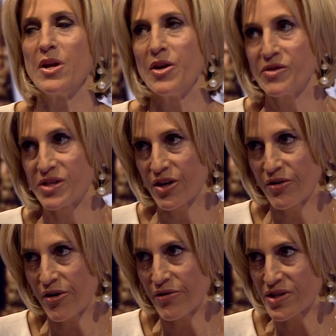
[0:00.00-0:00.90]
You, sir,
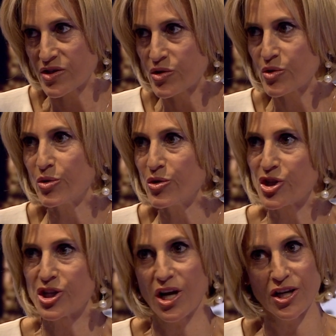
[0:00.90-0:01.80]
are a
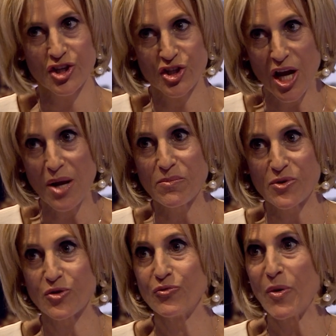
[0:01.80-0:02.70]
staunch,
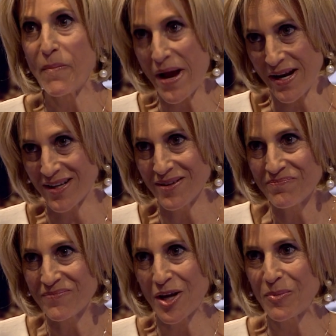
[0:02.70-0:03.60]
unashamed Remainer.
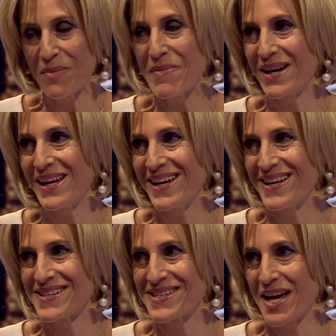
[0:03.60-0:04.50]
There'll be many
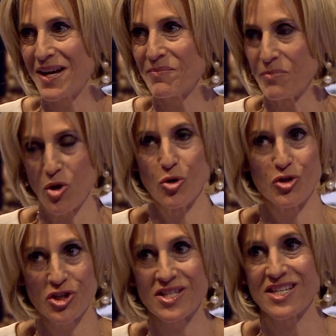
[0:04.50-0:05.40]
here saying you're
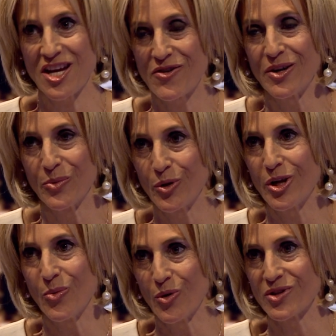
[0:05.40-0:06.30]
just hearing what
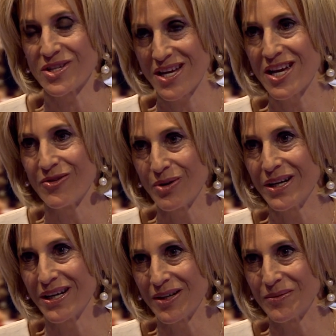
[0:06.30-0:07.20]
you want to hear right
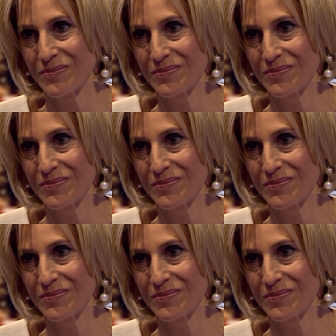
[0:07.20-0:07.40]
now.